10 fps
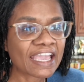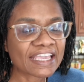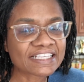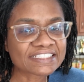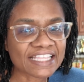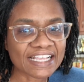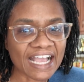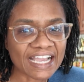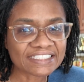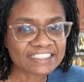is that
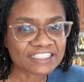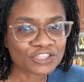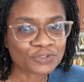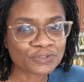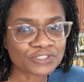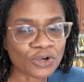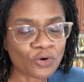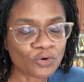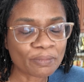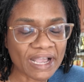I did lose a
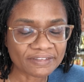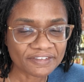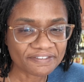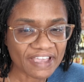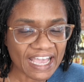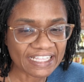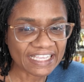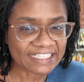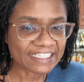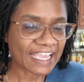whole pound of fat
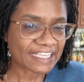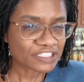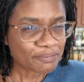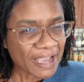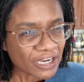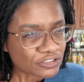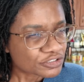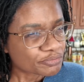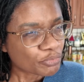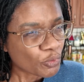and gained
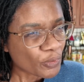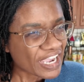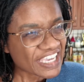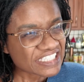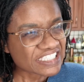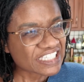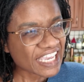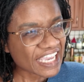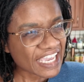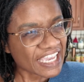about
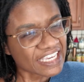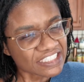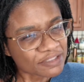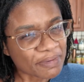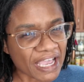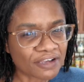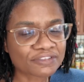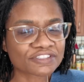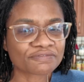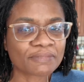0.8
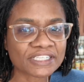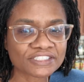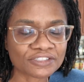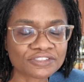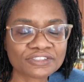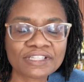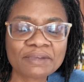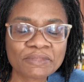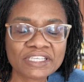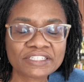pounds of muscle. So
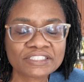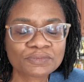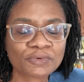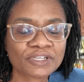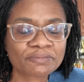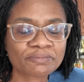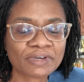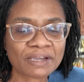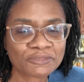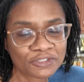that means what
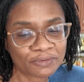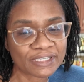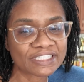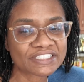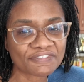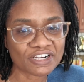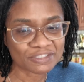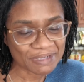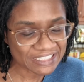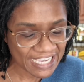I'm doing as far as
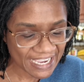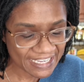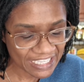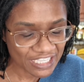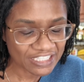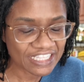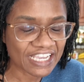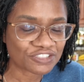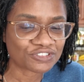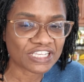my diet and the
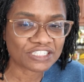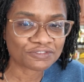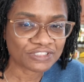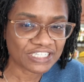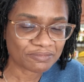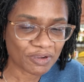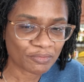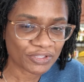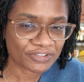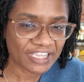exercise routine my
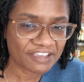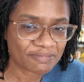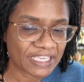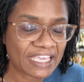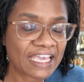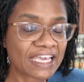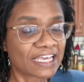brother gave me